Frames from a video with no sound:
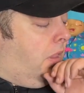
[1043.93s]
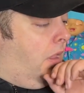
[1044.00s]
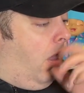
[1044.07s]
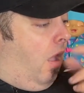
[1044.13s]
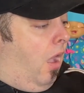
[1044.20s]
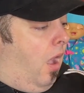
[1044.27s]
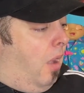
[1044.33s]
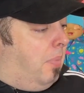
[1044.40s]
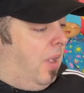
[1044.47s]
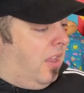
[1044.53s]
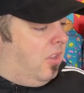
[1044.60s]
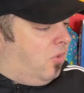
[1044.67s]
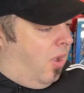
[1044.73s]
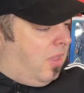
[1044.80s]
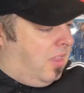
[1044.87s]
Uh, but I
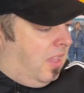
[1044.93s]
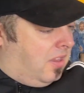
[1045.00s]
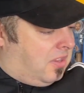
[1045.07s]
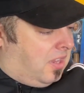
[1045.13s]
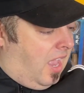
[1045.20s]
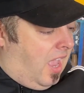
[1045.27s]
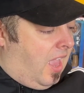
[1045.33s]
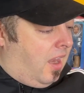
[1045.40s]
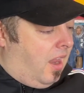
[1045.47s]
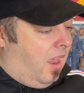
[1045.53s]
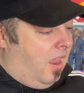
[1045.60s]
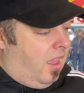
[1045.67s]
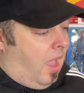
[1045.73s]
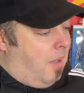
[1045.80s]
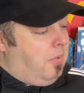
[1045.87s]
saw this, and
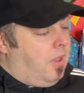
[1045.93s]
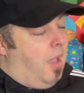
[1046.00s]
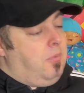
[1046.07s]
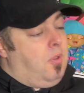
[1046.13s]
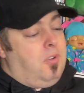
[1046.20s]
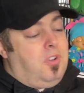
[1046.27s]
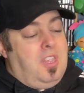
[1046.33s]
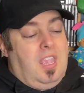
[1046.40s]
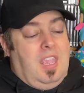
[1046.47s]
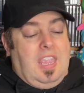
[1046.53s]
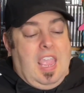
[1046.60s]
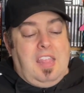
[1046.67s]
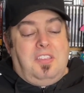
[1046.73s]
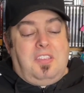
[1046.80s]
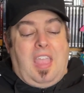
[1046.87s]
I'm I'm usually
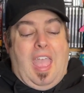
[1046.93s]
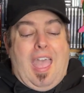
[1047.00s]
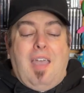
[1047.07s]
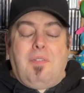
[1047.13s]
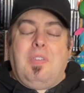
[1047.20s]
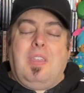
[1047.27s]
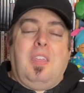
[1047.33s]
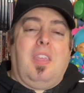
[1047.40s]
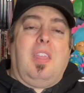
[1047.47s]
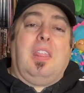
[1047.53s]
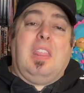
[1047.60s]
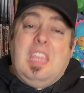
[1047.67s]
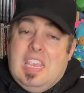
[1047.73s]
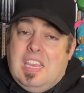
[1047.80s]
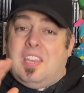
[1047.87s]
against having
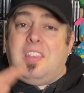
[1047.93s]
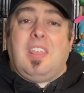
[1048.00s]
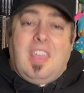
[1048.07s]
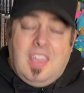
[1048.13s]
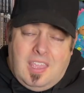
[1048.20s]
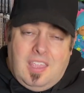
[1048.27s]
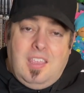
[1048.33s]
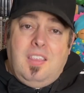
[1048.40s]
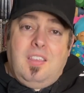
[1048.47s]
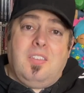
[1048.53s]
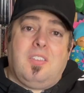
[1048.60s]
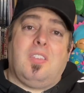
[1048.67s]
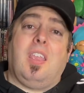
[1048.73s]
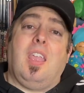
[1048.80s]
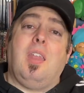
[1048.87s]
these
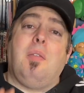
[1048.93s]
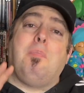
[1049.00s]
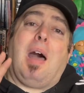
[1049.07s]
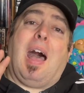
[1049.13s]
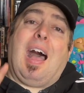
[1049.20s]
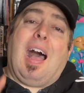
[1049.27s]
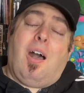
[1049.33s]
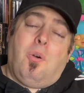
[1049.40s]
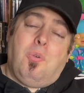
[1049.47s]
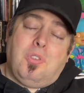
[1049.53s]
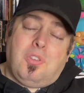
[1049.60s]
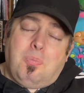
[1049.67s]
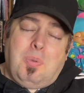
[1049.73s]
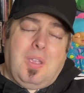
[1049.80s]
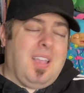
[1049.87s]
things in my
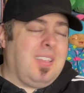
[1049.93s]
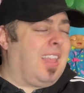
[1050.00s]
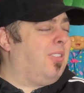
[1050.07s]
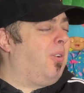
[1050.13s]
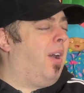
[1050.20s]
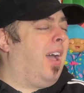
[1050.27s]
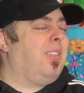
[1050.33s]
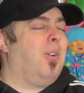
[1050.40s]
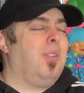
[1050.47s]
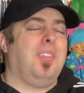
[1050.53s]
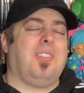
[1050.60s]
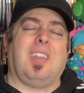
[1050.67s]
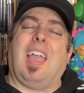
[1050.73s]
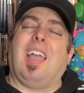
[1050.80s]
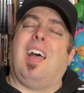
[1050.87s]
house because I don't I don't
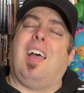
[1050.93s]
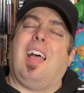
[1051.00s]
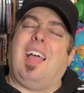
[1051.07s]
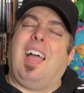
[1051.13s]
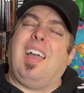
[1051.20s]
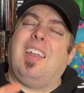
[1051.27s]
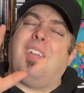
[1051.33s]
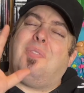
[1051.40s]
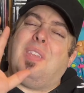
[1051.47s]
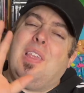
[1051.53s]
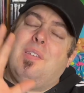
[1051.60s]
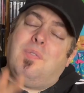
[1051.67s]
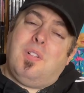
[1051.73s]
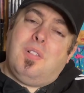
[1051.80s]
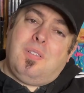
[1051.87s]
listen. I got I got enough
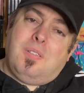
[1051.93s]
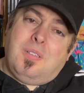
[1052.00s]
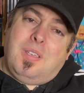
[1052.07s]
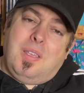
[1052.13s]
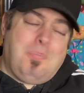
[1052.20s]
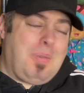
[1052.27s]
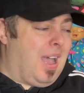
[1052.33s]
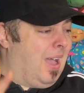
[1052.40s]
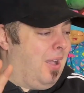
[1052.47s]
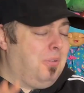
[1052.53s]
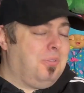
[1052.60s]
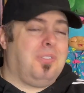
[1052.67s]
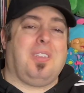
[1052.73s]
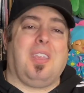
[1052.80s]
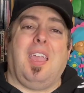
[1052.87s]
evil in my
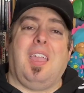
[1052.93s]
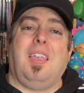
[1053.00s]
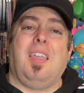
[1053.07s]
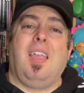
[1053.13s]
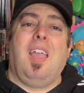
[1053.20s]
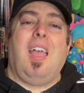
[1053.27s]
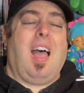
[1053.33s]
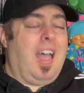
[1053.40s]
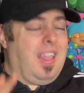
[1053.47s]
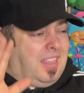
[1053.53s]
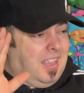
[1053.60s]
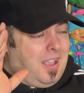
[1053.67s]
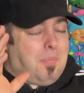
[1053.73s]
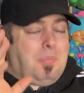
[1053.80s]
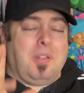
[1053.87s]
house. Okay, I
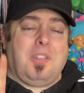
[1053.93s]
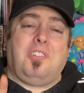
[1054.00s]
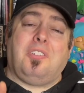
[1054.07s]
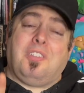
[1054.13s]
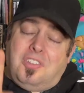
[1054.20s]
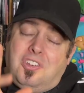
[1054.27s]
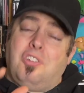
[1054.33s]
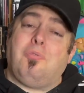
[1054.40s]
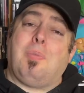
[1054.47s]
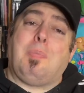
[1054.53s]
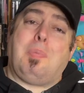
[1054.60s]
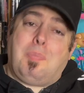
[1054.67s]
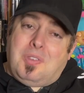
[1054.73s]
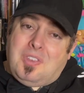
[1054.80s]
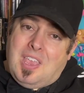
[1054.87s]
think a couple children might
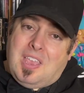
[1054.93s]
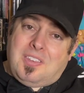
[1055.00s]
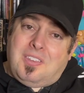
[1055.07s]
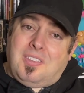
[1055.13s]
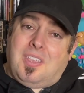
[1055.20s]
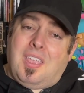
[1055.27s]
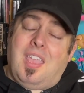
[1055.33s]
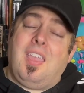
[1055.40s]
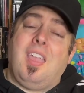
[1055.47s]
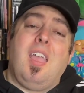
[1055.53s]
be possessed. Okay,